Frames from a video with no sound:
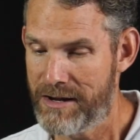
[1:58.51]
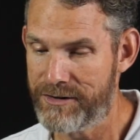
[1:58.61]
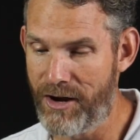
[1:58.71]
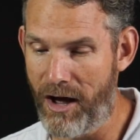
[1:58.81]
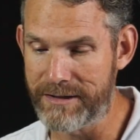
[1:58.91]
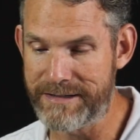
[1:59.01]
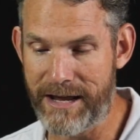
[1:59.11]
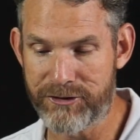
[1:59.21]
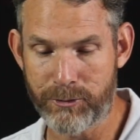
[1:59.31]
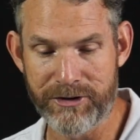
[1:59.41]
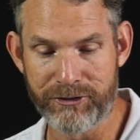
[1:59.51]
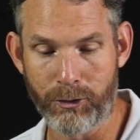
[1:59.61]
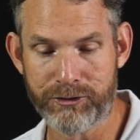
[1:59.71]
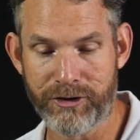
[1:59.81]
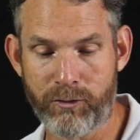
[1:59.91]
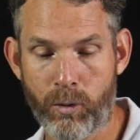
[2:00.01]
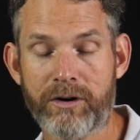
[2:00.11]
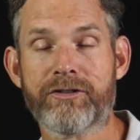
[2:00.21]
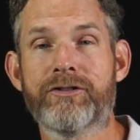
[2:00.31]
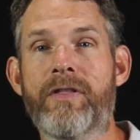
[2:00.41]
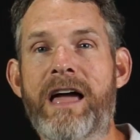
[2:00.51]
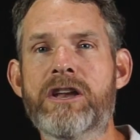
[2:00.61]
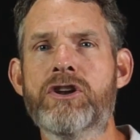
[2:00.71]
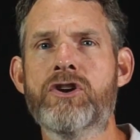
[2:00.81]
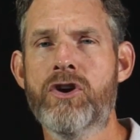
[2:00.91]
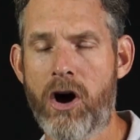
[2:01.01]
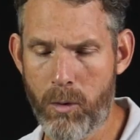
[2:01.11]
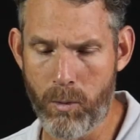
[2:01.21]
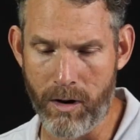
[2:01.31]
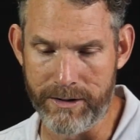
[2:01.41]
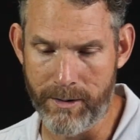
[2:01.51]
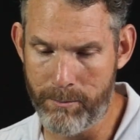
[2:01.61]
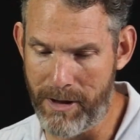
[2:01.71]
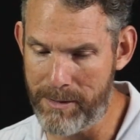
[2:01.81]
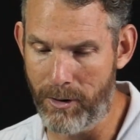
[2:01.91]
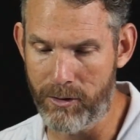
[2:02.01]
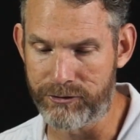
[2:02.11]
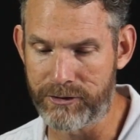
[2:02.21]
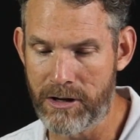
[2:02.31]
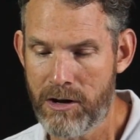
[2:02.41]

not as a result of works, so that no one may boast.